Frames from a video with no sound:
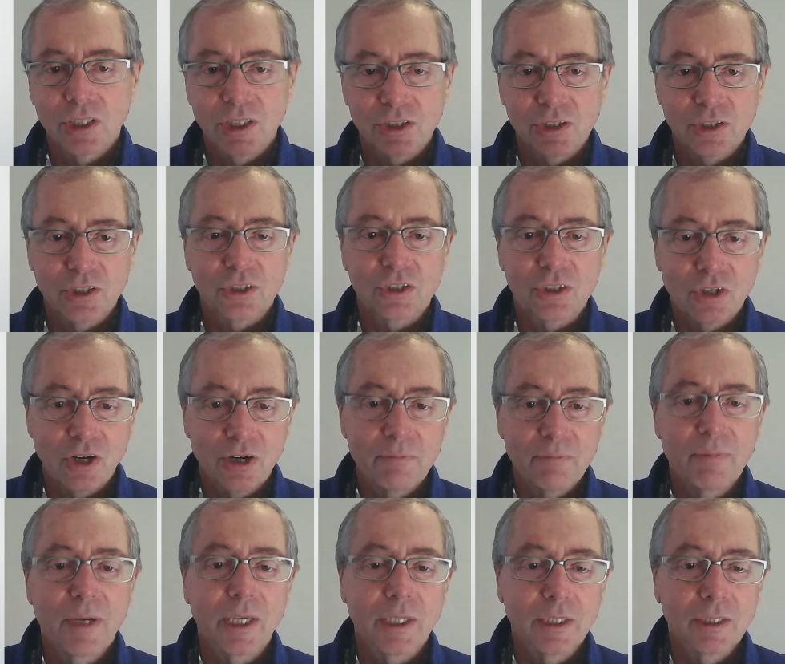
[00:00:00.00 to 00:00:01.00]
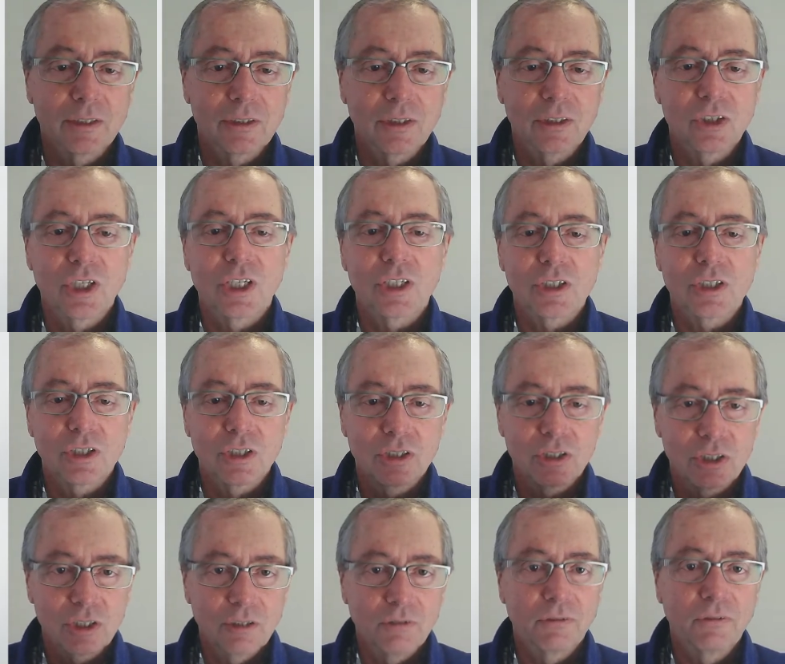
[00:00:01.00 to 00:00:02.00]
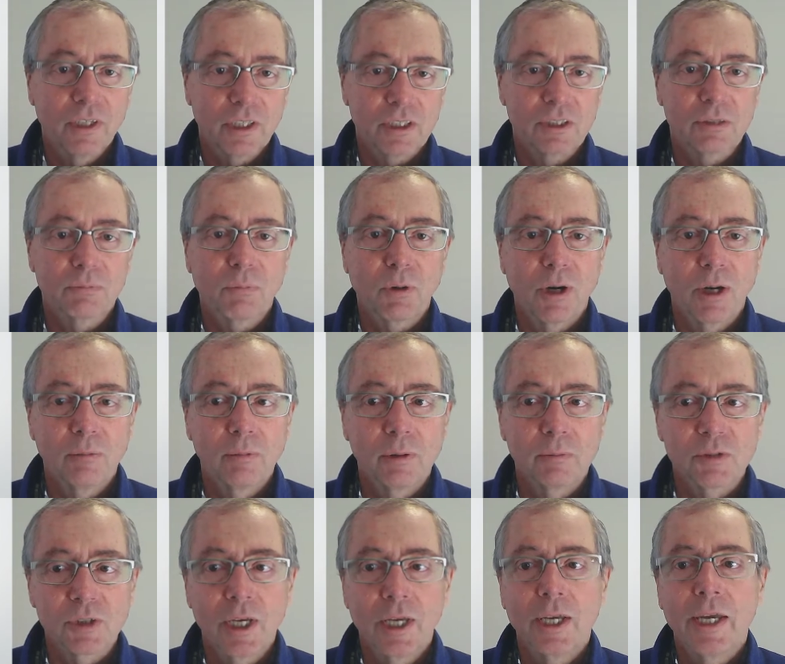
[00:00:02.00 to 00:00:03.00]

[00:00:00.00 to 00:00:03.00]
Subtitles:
is to start making suggestions to fix problems.